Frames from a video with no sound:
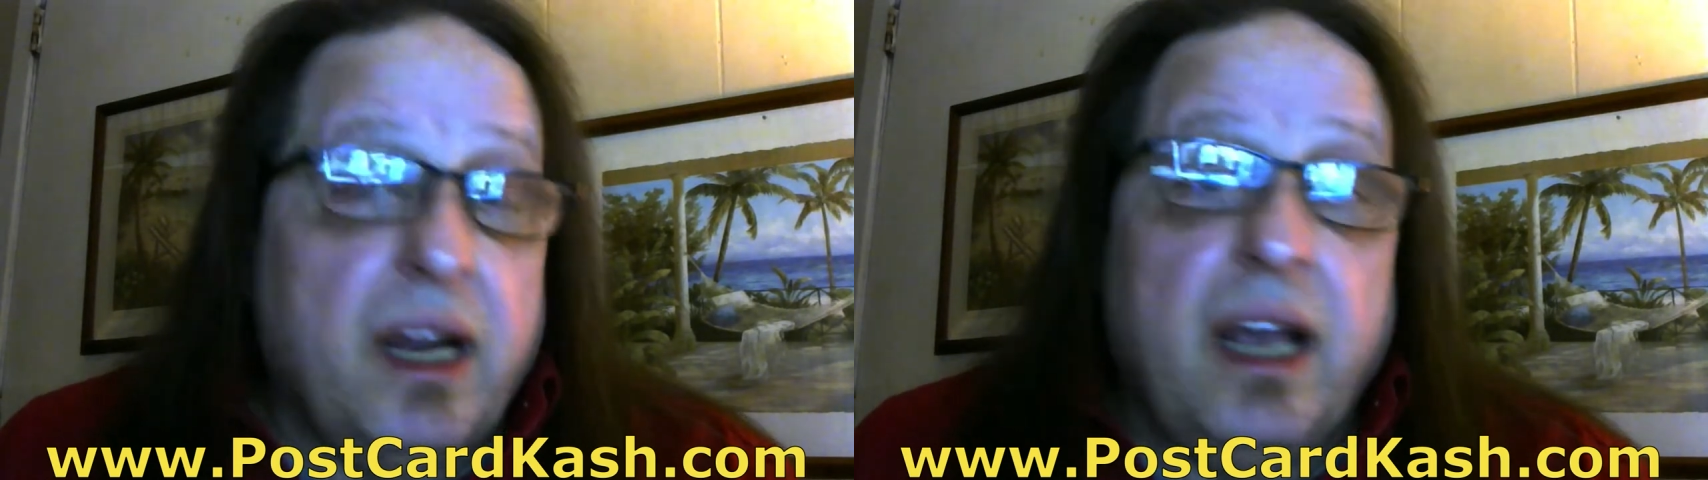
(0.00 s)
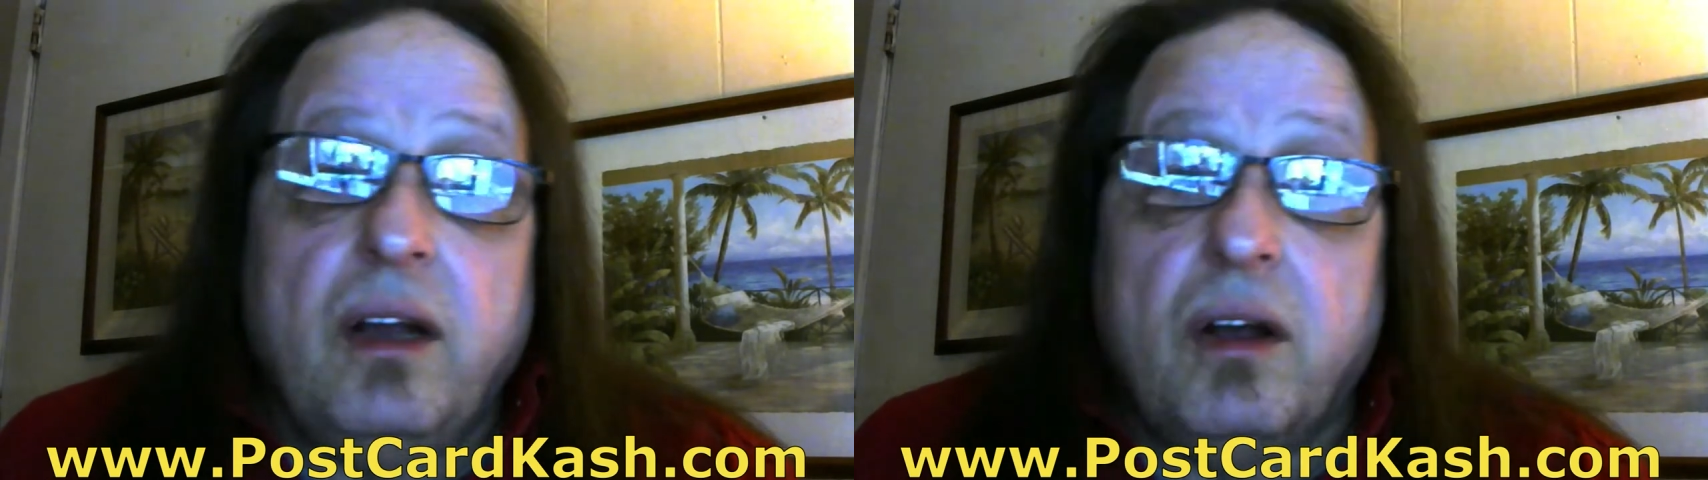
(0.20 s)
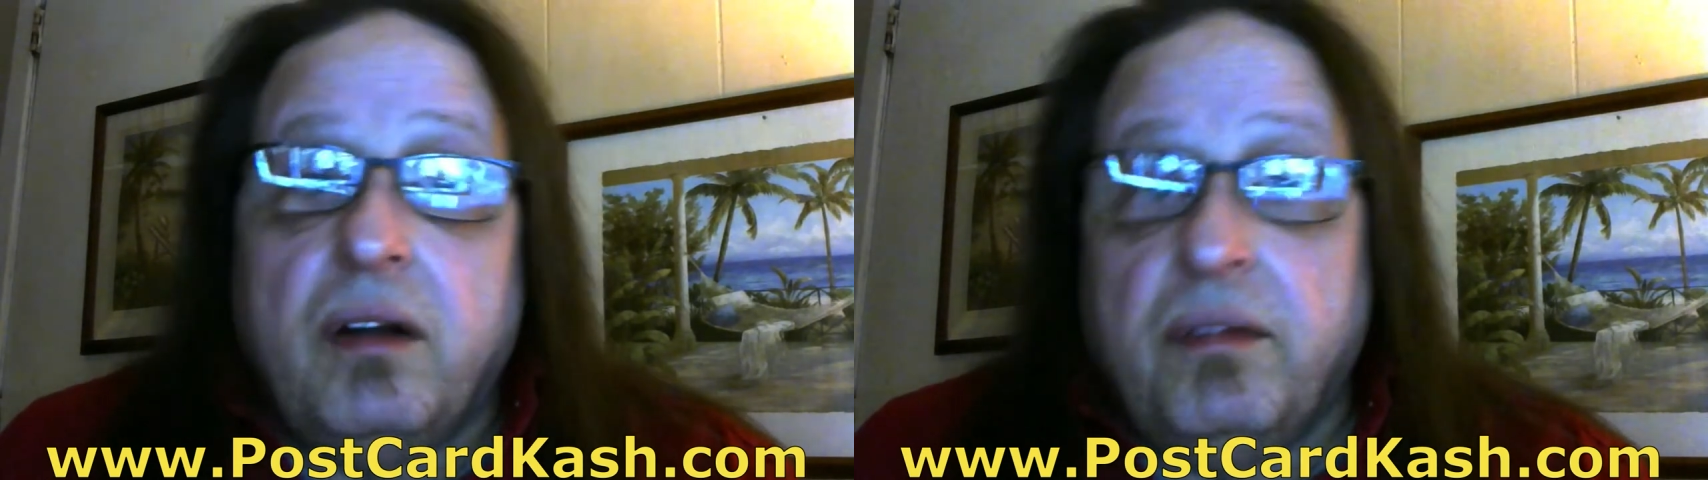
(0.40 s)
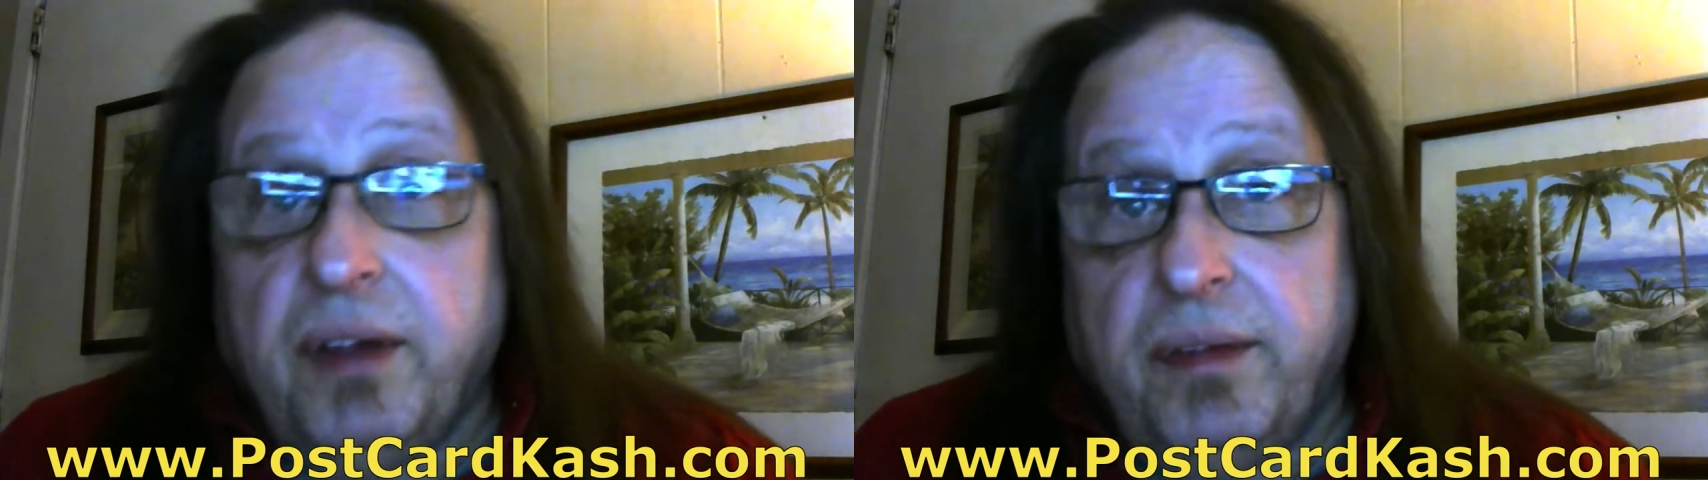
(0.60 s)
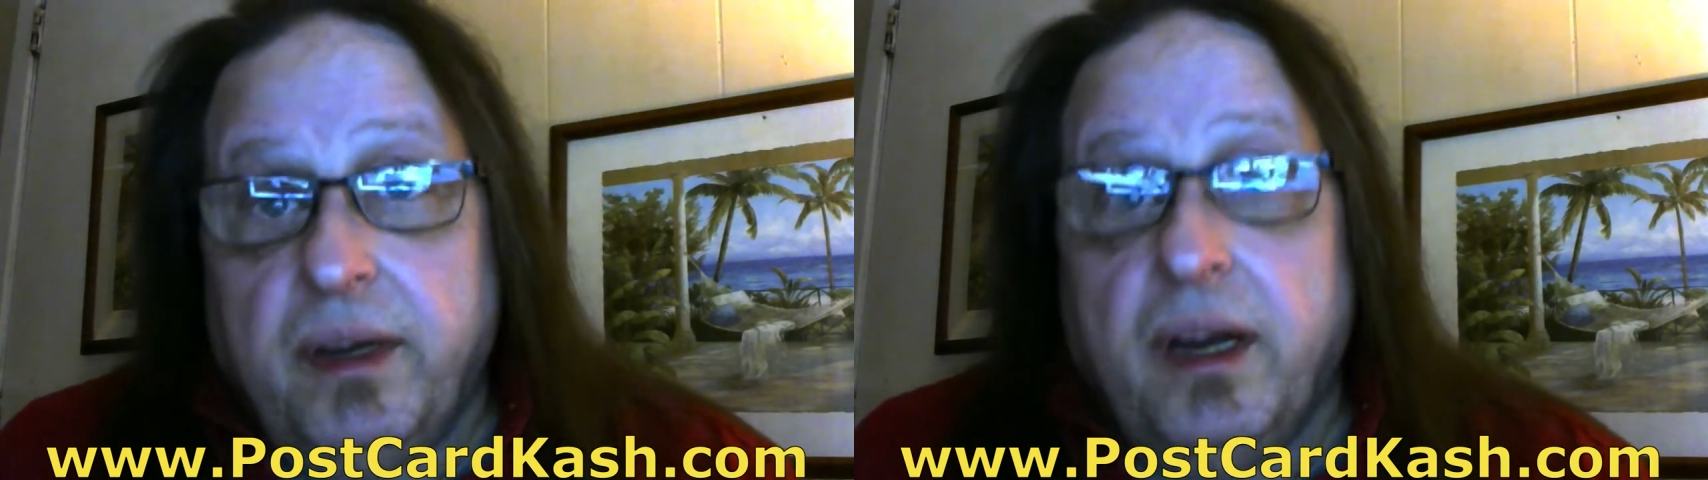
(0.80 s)

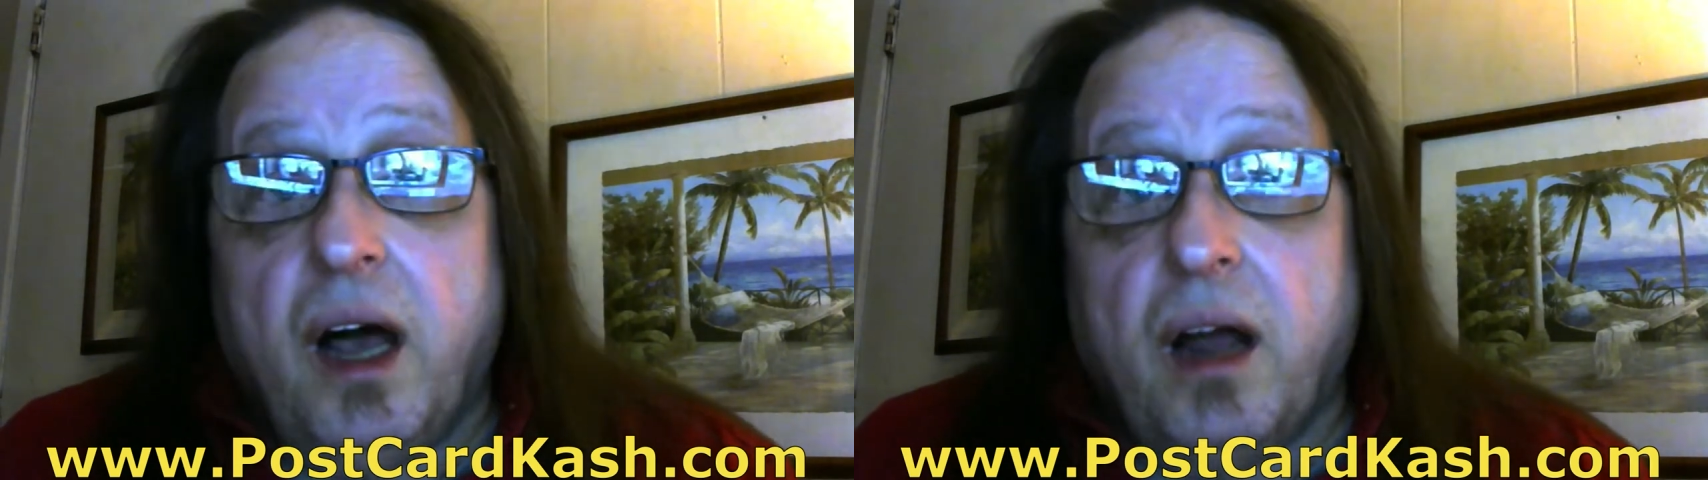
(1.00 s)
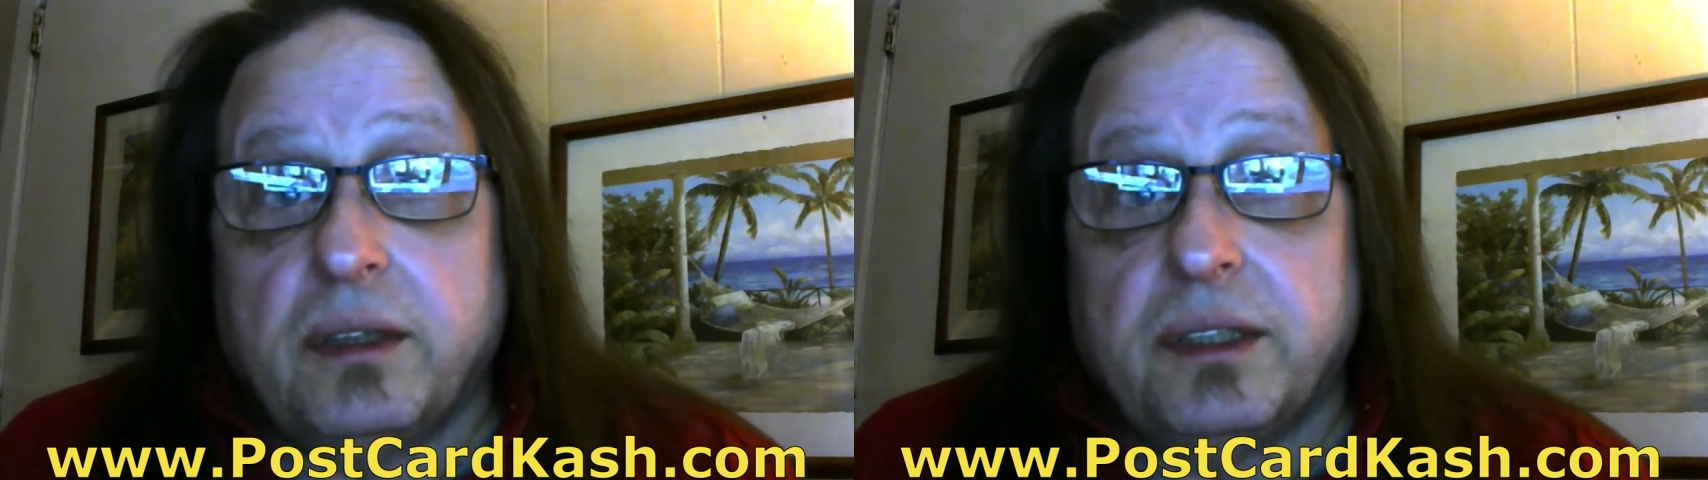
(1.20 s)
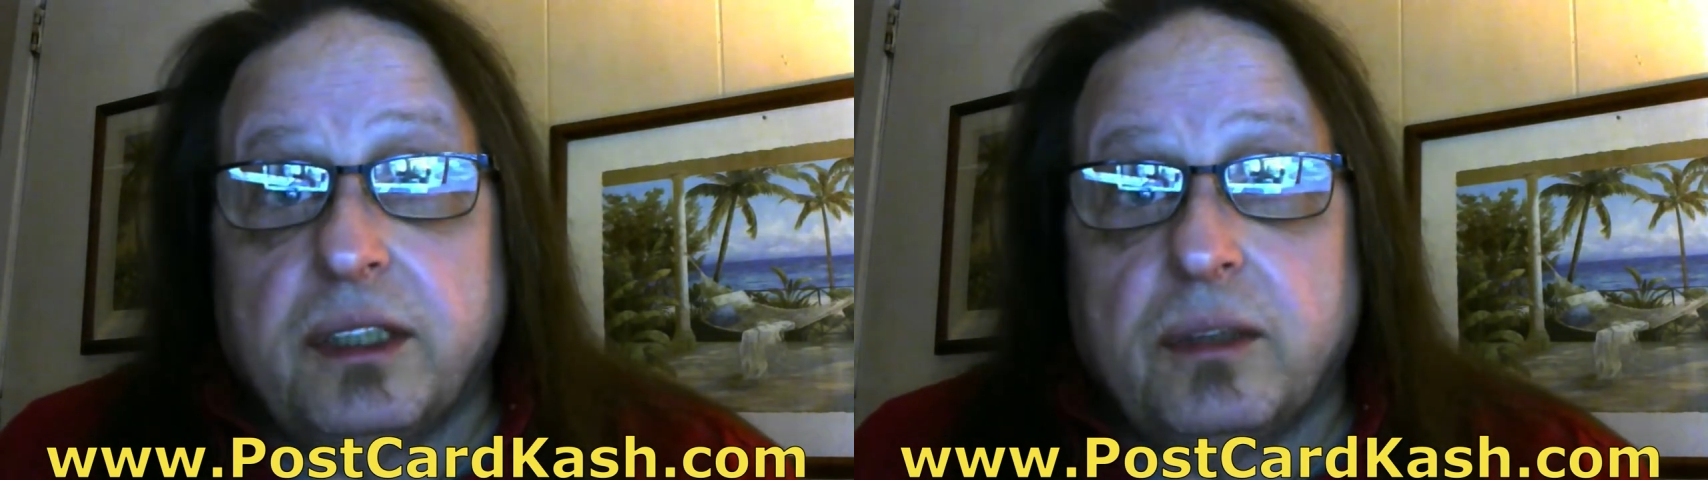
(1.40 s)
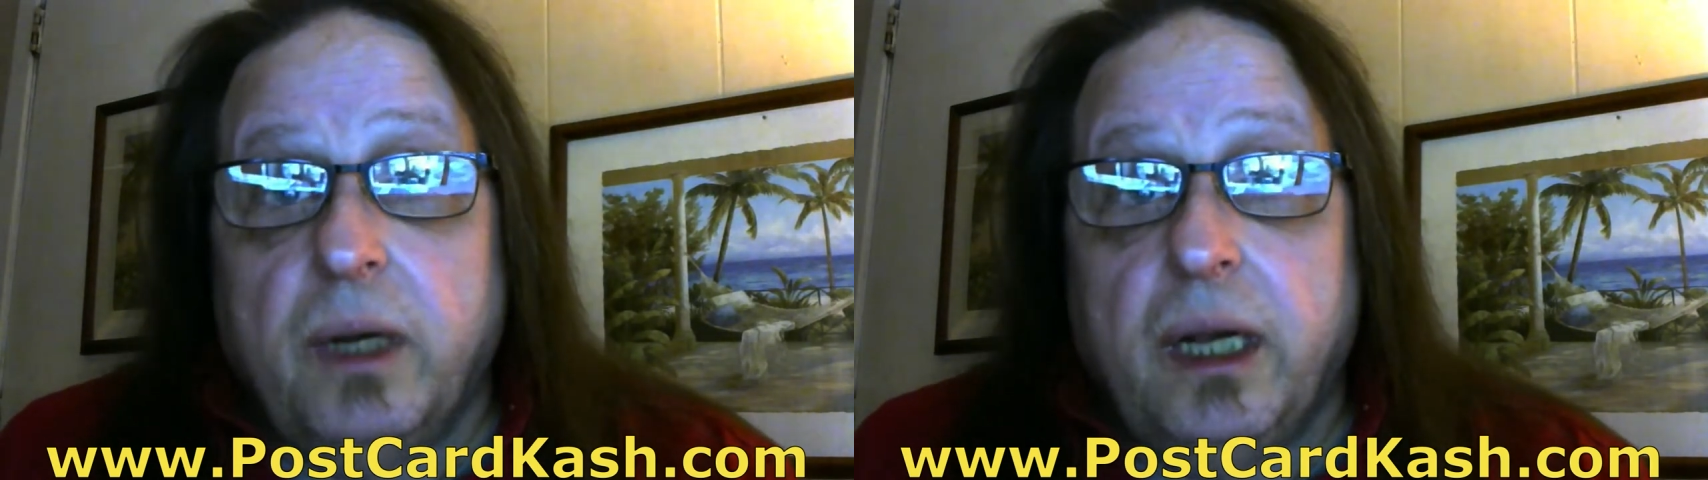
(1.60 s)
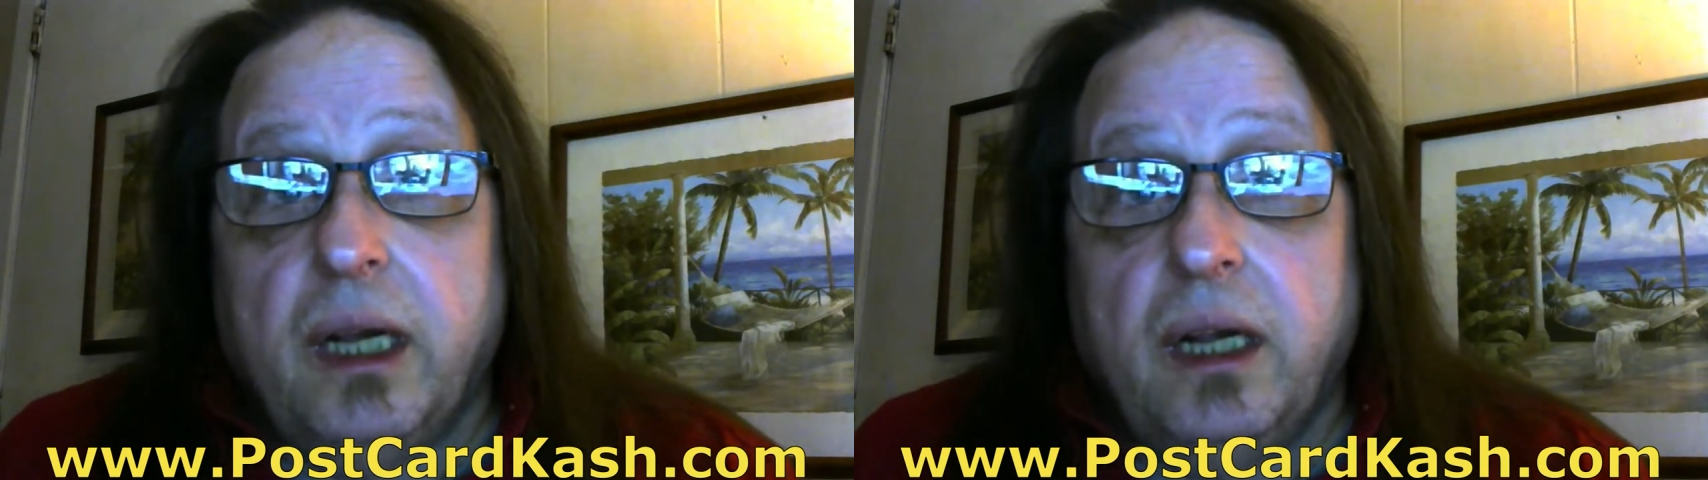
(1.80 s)
$850 this week.